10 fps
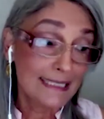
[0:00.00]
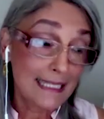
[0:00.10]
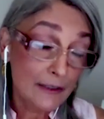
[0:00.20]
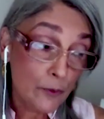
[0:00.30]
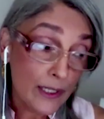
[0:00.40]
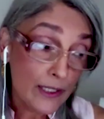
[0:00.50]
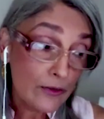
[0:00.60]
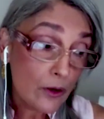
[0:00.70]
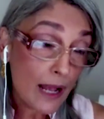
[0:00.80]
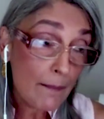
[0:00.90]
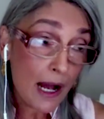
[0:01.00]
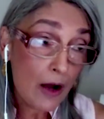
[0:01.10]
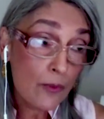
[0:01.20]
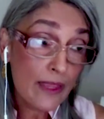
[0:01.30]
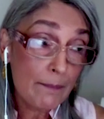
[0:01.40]
If we talk
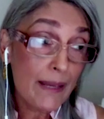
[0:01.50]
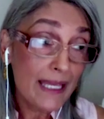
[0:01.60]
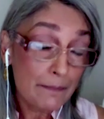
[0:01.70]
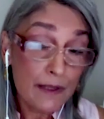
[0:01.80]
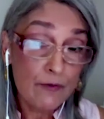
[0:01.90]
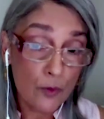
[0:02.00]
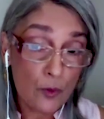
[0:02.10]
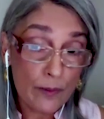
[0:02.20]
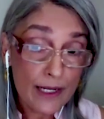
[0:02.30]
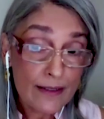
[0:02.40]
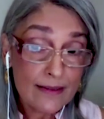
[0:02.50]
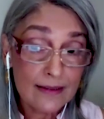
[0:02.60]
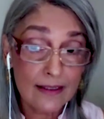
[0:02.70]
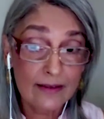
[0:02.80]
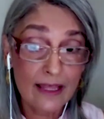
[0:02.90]
about the baby boomers,
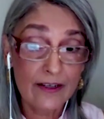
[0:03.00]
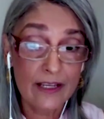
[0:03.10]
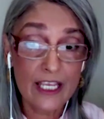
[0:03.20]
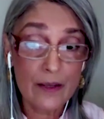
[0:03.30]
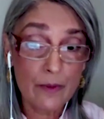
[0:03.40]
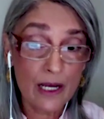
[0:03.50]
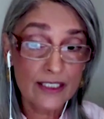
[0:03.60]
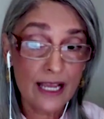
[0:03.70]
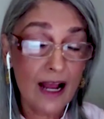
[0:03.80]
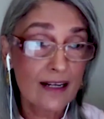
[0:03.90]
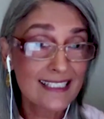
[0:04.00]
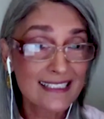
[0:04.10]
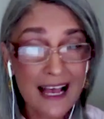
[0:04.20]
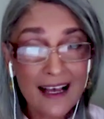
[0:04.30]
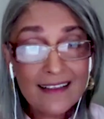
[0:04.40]
their images are
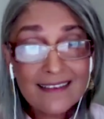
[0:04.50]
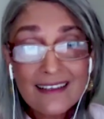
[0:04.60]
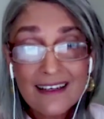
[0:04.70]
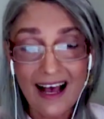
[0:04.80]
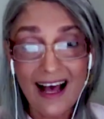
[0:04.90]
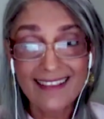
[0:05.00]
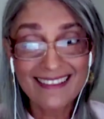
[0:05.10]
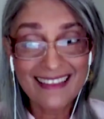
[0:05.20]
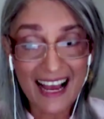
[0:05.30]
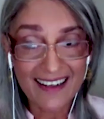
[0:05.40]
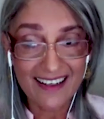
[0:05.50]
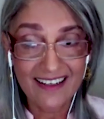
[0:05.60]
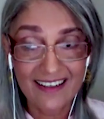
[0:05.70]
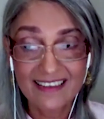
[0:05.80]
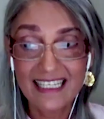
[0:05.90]
sad and dark.
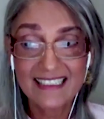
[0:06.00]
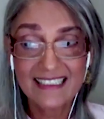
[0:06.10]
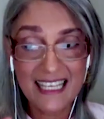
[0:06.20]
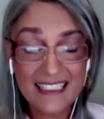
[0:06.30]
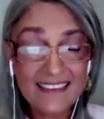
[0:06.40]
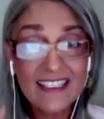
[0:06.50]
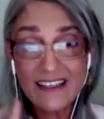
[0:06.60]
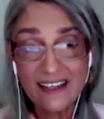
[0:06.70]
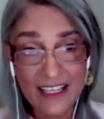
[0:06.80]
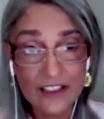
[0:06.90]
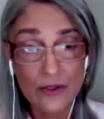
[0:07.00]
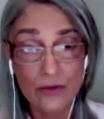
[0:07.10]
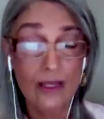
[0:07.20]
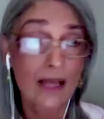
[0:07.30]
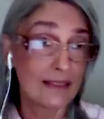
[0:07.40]
The same generation,
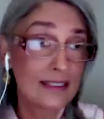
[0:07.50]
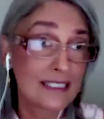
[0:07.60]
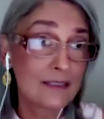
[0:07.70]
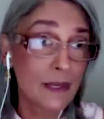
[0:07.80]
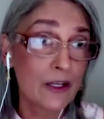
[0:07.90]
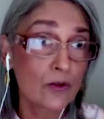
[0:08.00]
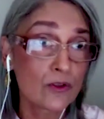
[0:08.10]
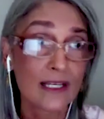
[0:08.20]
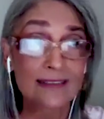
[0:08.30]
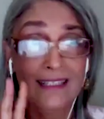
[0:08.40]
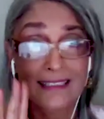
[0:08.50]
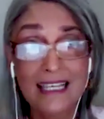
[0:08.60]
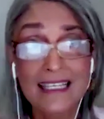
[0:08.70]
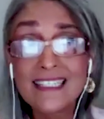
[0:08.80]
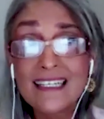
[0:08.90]
and this is my concern, the
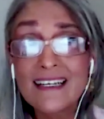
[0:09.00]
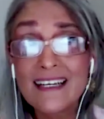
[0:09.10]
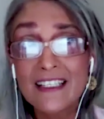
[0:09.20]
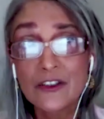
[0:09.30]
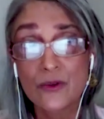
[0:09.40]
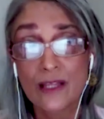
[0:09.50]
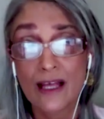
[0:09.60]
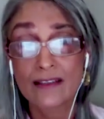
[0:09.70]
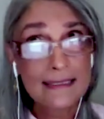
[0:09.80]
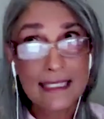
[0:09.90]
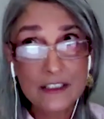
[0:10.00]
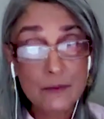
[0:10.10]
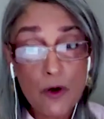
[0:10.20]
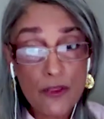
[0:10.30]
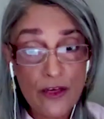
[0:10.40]
same generation that 6
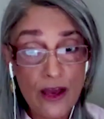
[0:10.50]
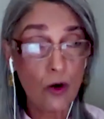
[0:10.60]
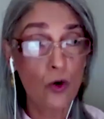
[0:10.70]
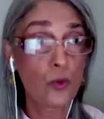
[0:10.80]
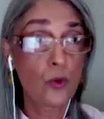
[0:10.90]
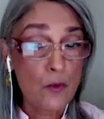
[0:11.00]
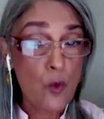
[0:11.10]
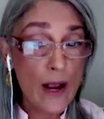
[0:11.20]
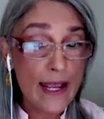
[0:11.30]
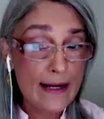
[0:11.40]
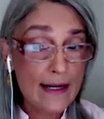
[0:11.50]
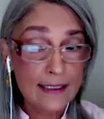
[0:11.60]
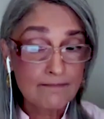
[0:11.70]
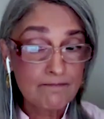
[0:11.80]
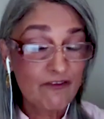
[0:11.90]
months ago
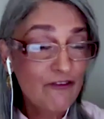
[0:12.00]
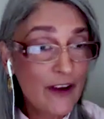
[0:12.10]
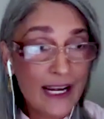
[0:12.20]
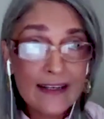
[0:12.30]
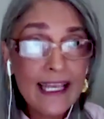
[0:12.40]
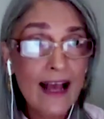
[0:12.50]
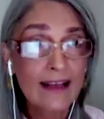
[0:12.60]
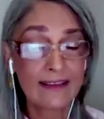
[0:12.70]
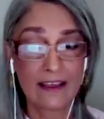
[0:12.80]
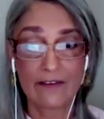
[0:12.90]
were very active